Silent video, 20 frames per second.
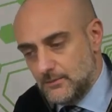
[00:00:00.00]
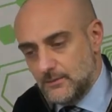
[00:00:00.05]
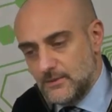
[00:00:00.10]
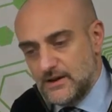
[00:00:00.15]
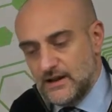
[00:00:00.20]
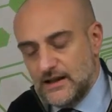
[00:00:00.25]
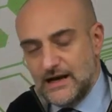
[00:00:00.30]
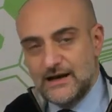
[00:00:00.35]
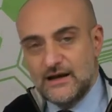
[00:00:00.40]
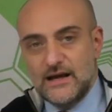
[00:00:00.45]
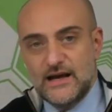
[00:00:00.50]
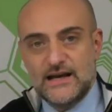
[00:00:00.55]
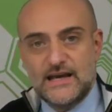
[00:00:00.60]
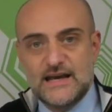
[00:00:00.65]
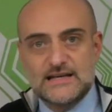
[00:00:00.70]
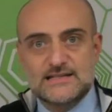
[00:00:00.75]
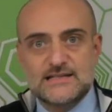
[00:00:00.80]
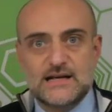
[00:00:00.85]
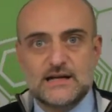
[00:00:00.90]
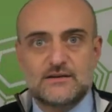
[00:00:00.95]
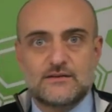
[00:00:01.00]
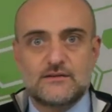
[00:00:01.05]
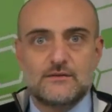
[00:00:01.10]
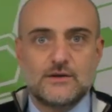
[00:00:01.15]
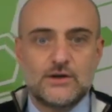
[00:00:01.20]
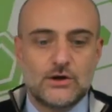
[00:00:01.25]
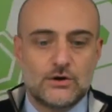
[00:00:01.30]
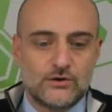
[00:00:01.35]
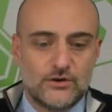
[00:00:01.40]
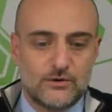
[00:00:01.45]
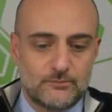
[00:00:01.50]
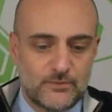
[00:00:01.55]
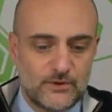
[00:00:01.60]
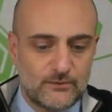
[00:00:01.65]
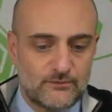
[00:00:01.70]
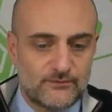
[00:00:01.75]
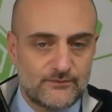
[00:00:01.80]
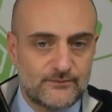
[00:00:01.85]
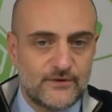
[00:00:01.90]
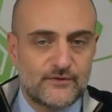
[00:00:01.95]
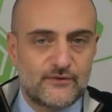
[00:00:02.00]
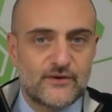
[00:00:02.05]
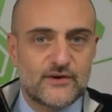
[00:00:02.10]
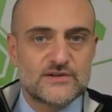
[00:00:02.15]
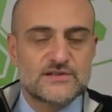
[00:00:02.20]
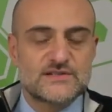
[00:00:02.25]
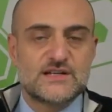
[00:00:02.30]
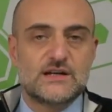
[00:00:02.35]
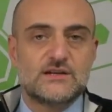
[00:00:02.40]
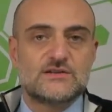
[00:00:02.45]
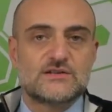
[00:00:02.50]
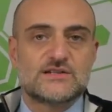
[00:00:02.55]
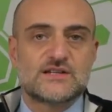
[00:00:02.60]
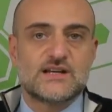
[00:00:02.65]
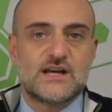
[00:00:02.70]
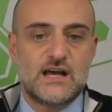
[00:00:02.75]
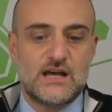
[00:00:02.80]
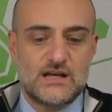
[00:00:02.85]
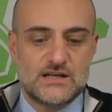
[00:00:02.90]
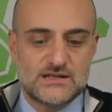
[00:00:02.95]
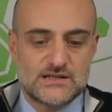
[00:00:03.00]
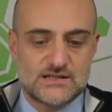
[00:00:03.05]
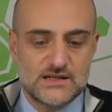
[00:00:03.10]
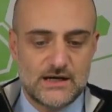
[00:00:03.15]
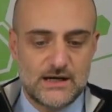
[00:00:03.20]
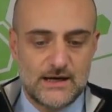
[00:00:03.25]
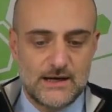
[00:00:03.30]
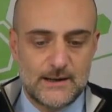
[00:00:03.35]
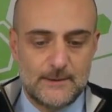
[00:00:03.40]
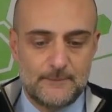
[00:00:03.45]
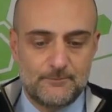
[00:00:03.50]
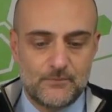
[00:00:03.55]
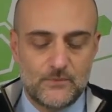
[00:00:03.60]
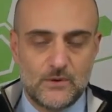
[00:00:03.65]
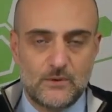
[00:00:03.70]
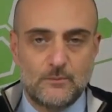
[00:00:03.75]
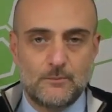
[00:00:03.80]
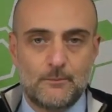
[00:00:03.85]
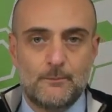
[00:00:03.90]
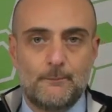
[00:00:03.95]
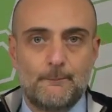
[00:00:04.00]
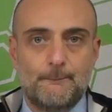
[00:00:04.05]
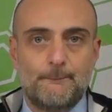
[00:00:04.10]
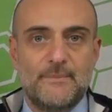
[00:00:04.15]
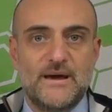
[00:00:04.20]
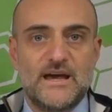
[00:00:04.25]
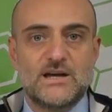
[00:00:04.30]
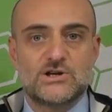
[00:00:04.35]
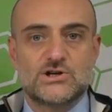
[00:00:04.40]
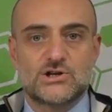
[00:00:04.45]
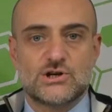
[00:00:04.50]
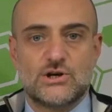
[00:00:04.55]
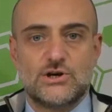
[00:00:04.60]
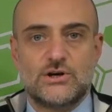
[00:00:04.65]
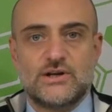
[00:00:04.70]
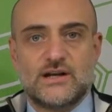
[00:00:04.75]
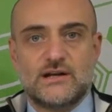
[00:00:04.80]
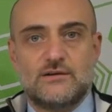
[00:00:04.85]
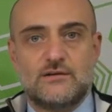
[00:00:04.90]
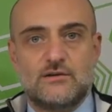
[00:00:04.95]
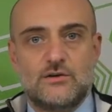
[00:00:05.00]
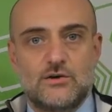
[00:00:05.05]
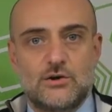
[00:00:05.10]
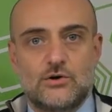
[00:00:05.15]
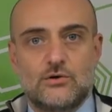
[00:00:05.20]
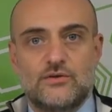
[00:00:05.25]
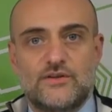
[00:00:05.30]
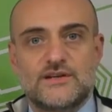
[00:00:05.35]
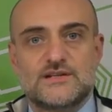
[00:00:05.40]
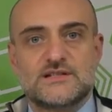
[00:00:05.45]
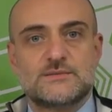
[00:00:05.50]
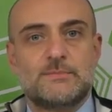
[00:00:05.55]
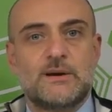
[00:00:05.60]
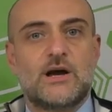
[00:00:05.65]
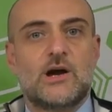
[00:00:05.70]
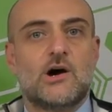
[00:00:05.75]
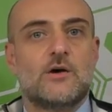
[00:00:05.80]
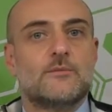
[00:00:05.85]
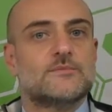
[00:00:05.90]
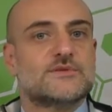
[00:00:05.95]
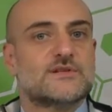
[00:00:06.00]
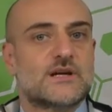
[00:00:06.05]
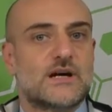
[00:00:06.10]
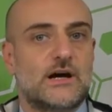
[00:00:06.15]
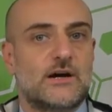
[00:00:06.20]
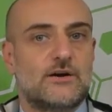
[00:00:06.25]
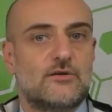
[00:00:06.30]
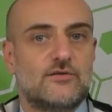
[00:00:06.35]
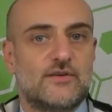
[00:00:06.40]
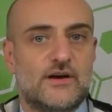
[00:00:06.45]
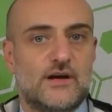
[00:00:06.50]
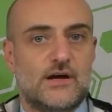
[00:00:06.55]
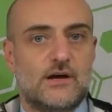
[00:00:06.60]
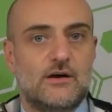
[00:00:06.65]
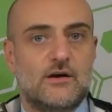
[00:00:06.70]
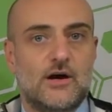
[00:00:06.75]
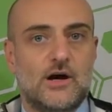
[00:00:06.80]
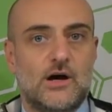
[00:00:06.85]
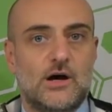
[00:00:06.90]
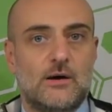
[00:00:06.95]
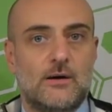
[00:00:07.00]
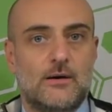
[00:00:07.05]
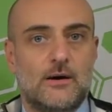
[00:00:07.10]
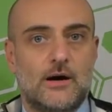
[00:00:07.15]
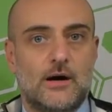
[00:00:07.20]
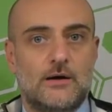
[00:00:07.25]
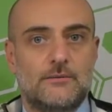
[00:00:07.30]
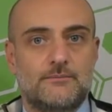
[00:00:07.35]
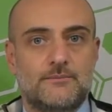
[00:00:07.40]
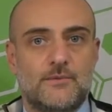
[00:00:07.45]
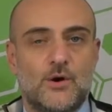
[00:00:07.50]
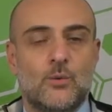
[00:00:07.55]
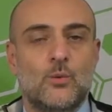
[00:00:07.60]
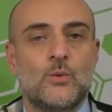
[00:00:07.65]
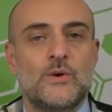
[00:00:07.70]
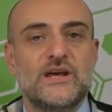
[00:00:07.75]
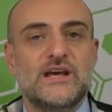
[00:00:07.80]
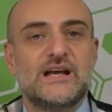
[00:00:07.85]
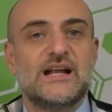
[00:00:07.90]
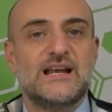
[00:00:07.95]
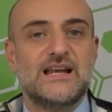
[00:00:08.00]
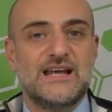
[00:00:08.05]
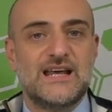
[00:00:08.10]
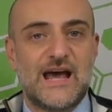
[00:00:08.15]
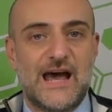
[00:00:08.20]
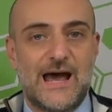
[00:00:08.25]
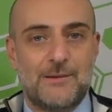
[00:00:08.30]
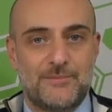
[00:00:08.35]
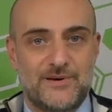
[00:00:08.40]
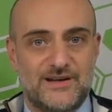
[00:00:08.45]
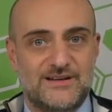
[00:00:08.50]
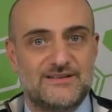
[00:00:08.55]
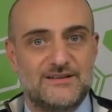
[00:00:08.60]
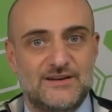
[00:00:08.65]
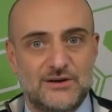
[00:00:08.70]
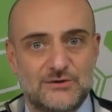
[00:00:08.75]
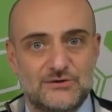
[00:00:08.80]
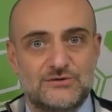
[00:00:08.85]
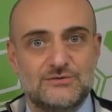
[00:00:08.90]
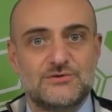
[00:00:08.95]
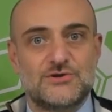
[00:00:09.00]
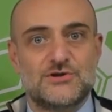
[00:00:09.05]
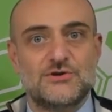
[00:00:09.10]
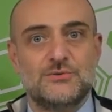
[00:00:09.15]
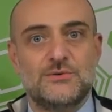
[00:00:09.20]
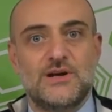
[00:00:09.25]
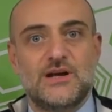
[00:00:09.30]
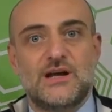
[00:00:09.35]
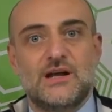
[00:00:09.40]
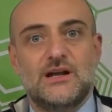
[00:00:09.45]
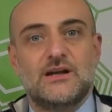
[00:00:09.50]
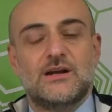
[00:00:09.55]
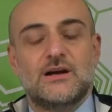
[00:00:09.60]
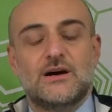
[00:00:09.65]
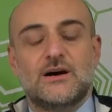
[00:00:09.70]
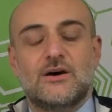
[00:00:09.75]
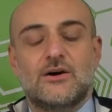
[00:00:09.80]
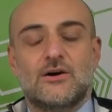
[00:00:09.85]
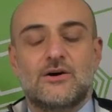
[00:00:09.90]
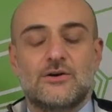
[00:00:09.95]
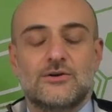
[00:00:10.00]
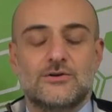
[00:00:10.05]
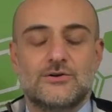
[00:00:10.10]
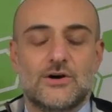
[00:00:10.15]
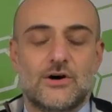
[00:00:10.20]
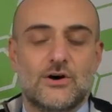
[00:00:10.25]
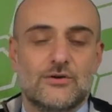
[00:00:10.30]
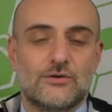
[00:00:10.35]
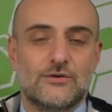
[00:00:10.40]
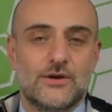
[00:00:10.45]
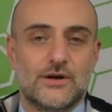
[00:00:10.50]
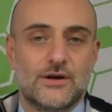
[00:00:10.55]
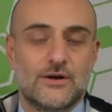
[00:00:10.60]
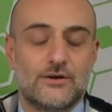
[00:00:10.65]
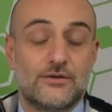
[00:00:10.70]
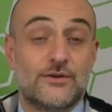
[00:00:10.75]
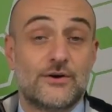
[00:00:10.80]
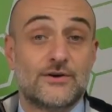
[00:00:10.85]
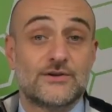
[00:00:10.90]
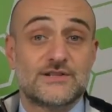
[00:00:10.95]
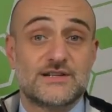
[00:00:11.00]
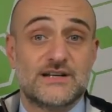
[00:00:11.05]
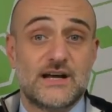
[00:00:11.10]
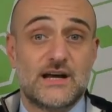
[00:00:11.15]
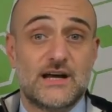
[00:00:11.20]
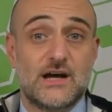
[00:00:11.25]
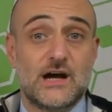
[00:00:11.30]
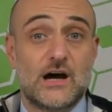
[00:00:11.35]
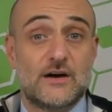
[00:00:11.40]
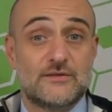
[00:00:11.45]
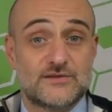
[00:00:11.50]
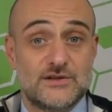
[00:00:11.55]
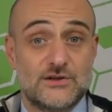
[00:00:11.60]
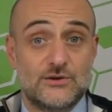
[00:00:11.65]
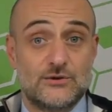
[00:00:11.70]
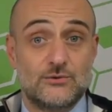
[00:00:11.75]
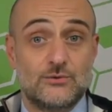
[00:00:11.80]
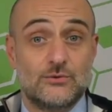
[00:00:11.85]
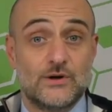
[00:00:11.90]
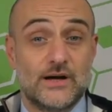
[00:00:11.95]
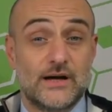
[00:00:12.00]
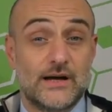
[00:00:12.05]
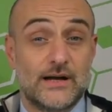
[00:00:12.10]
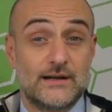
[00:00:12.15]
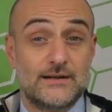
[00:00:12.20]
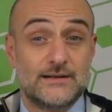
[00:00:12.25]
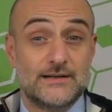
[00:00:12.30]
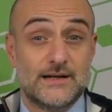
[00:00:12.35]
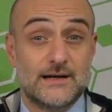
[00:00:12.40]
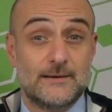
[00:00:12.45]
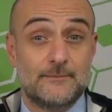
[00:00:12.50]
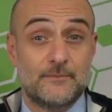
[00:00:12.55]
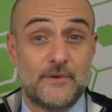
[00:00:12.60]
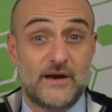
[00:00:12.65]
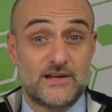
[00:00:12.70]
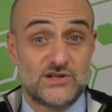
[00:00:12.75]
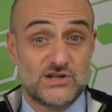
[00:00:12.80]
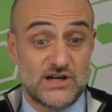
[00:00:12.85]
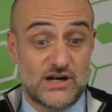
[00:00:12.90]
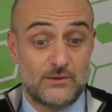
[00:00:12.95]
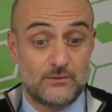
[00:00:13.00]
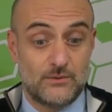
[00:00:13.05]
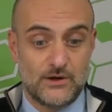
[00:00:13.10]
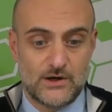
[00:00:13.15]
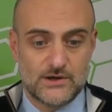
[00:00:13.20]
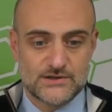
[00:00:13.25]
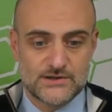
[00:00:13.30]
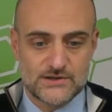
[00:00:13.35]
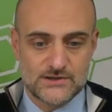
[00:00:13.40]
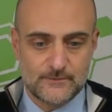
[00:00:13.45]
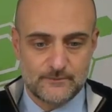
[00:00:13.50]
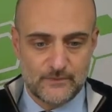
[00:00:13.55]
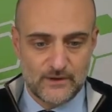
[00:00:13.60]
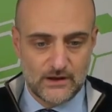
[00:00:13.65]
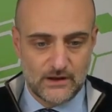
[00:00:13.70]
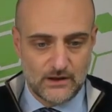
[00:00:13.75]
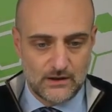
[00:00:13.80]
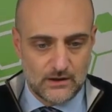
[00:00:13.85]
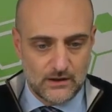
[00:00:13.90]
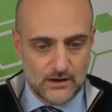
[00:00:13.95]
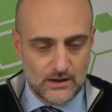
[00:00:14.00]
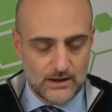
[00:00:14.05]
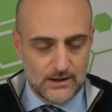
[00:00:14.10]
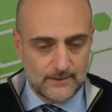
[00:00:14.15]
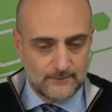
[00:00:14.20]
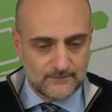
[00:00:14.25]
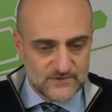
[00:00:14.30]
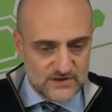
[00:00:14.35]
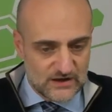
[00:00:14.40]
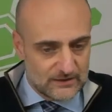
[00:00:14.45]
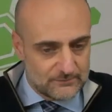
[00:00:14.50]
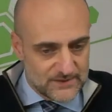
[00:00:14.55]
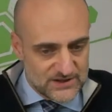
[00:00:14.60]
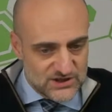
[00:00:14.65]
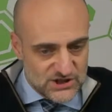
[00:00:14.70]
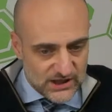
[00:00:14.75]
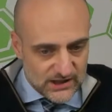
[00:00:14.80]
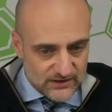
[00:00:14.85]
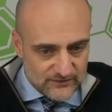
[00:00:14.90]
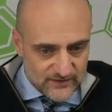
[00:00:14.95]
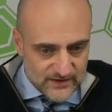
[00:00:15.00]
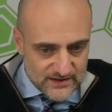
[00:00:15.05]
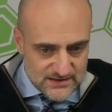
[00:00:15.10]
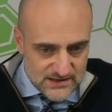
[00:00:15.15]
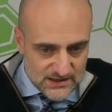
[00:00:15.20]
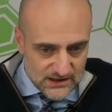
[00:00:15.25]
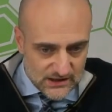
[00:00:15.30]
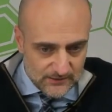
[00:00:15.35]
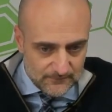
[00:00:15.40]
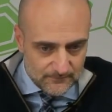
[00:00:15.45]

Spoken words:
I guess that the first thing to say is make sure that this becomes kind of a weekly habit. To tune in on Thursday afternoon and chat with us. So let me check if there's any.